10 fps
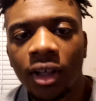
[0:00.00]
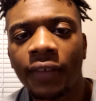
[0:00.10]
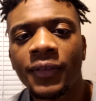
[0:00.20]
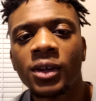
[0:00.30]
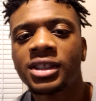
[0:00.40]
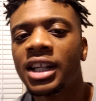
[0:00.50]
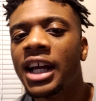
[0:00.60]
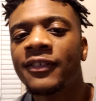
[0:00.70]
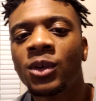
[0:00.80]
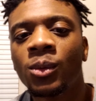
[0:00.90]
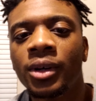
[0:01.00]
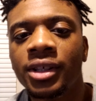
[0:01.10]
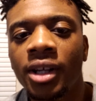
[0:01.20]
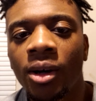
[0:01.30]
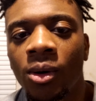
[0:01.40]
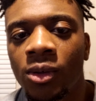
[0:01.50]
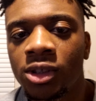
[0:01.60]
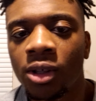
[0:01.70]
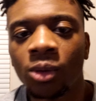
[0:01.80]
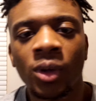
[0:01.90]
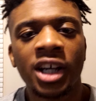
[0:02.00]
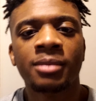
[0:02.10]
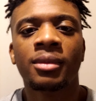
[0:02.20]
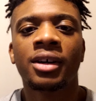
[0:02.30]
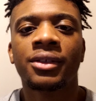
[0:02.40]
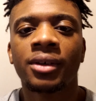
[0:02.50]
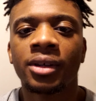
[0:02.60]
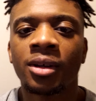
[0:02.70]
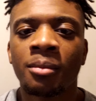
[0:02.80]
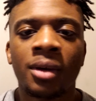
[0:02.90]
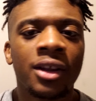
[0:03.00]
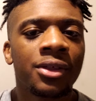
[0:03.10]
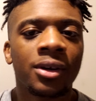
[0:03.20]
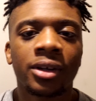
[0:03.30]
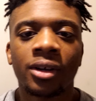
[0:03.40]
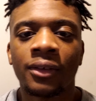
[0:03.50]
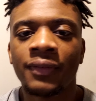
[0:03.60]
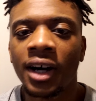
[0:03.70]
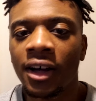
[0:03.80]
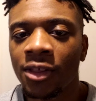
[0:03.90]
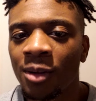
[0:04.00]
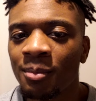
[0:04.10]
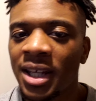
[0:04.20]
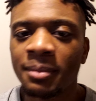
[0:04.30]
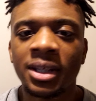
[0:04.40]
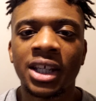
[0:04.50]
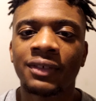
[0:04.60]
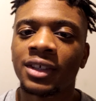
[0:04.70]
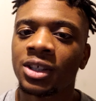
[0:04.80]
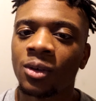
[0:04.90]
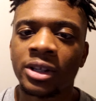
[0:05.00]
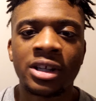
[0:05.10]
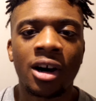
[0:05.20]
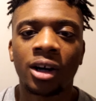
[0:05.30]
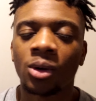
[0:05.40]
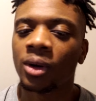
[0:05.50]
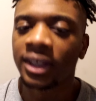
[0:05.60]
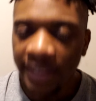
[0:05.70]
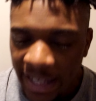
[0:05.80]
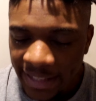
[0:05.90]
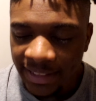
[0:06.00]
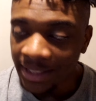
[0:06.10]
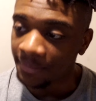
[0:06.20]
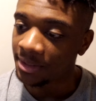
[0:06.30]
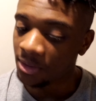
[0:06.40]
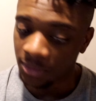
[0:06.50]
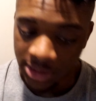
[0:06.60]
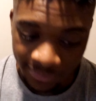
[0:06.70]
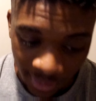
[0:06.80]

A verse that everyone knows. Your grandmother, your mother, your father, maybe even your dog or cat even know this